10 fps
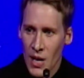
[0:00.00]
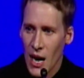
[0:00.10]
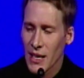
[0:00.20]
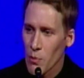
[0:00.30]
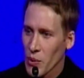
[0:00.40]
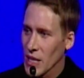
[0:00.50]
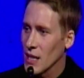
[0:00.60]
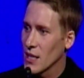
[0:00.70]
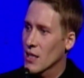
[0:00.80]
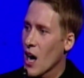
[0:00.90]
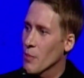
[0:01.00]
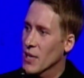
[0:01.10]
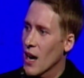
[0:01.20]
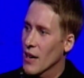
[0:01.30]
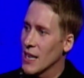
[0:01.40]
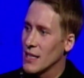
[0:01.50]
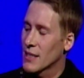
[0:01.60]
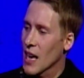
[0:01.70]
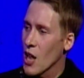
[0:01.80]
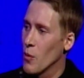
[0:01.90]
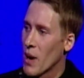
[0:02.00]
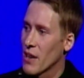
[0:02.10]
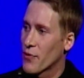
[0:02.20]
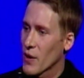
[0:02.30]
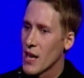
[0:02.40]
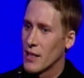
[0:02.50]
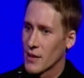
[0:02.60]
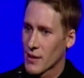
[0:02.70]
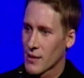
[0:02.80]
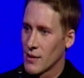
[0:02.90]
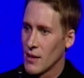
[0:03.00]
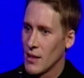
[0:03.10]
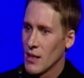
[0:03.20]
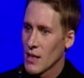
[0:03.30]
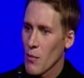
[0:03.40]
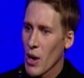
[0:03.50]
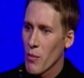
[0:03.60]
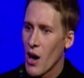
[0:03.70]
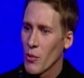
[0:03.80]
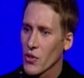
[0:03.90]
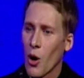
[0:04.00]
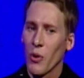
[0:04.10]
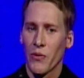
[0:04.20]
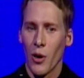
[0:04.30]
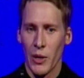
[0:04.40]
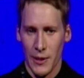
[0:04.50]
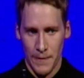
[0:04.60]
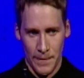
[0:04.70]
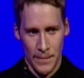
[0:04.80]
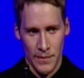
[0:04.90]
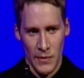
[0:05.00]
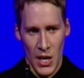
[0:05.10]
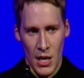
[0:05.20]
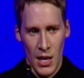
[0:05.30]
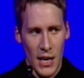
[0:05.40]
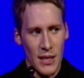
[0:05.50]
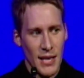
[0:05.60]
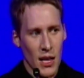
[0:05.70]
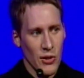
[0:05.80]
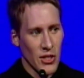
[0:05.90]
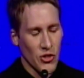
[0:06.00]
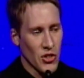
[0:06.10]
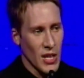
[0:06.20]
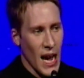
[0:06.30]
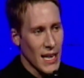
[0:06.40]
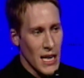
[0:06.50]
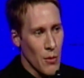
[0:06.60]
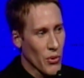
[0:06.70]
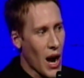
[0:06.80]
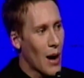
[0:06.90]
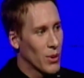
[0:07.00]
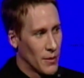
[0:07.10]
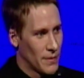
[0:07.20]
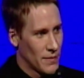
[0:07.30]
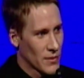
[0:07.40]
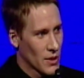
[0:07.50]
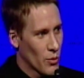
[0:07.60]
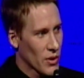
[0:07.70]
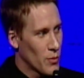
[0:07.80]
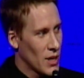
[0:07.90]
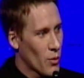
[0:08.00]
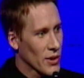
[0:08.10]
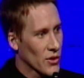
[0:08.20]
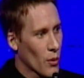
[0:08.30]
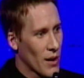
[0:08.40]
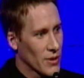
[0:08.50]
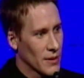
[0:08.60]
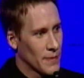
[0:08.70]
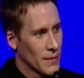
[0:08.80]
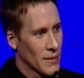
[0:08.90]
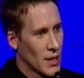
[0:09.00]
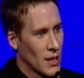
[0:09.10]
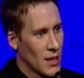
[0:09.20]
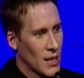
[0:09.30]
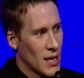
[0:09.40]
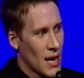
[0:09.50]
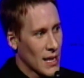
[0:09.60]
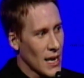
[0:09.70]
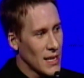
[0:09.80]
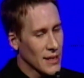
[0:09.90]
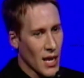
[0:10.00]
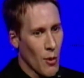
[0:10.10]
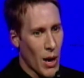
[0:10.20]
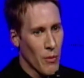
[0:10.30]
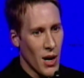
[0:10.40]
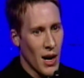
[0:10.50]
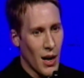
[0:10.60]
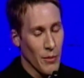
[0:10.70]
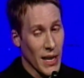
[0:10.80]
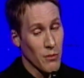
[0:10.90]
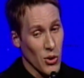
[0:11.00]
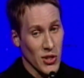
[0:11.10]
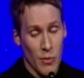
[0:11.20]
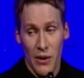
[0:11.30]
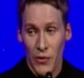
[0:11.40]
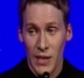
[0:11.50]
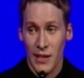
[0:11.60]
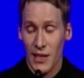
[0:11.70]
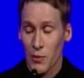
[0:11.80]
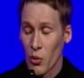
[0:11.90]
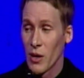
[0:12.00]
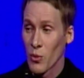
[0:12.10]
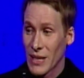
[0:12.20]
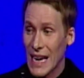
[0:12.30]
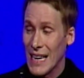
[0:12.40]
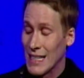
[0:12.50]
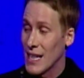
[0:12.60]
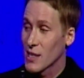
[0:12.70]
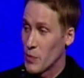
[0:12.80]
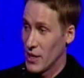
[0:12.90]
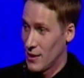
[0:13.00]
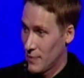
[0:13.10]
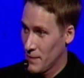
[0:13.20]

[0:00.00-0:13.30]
I completely copped out. I didn't tell my friends that my mom was homophobic. I didn't tell her that she had any problem with me whatsoever. And I didn't tell my mom that most of my friends at this point were gay and lesbian.